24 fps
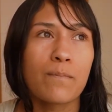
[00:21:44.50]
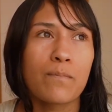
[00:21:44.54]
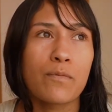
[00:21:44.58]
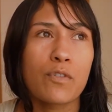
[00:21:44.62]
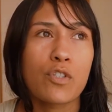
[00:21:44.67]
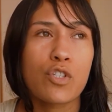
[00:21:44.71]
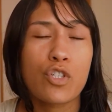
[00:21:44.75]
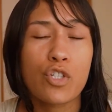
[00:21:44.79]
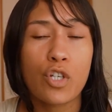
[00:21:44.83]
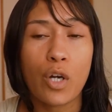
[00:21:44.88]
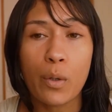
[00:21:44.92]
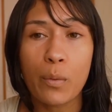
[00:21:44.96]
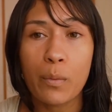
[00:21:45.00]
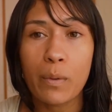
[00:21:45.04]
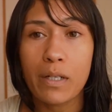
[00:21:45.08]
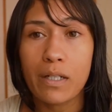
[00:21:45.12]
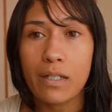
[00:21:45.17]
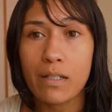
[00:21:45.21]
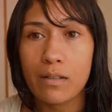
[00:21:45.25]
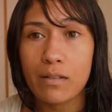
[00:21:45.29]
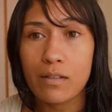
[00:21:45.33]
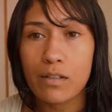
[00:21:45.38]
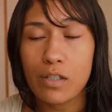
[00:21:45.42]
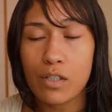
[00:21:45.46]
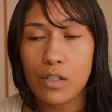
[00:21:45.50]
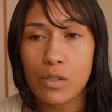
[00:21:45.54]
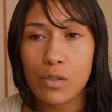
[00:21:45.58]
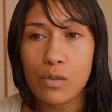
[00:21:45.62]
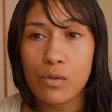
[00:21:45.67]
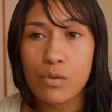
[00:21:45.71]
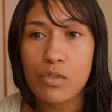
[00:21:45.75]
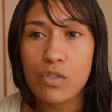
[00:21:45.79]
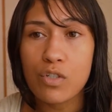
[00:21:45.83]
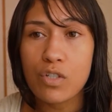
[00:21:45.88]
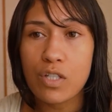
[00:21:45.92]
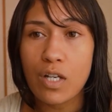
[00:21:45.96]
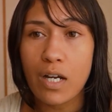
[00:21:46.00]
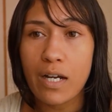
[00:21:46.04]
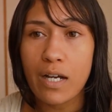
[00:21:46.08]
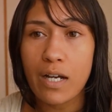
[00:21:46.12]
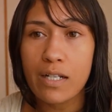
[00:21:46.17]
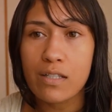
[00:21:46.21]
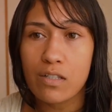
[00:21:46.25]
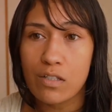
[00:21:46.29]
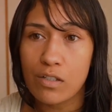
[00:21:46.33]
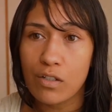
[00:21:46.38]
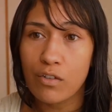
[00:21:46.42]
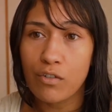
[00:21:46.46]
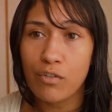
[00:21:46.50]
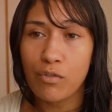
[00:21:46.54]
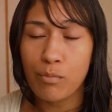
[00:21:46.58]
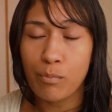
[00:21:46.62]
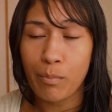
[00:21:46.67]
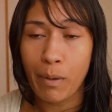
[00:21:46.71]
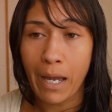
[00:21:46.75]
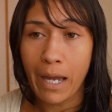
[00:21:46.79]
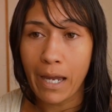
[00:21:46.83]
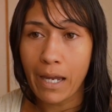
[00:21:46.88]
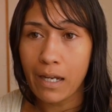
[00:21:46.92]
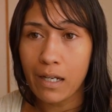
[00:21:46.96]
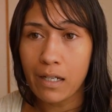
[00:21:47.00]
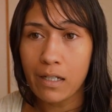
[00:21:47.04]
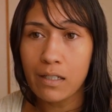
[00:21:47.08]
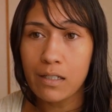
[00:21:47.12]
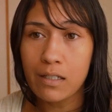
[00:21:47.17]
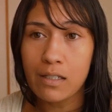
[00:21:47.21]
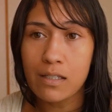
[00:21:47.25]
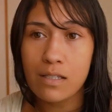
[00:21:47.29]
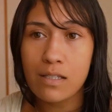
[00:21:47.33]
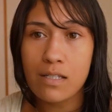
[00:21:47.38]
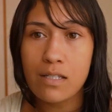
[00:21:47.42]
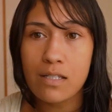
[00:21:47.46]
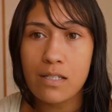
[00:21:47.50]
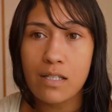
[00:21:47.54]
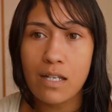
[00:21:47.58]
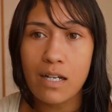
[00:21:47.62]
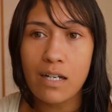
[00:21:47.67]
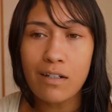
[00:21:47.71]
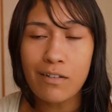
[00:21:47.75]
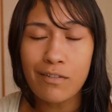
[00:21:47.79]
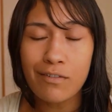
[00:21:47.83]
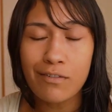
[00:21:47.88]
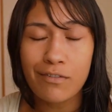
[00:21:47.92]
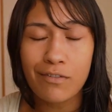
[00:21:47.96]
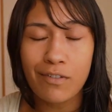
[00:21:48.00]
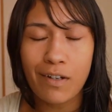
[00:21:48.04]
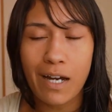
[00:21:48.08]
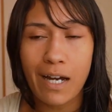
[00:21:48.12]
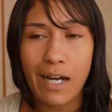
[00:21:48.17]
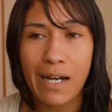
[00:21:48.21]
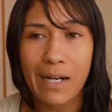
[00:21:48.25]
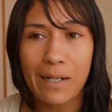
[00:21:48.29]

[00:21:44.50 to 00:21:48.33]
showing huge signs of pain and stuff.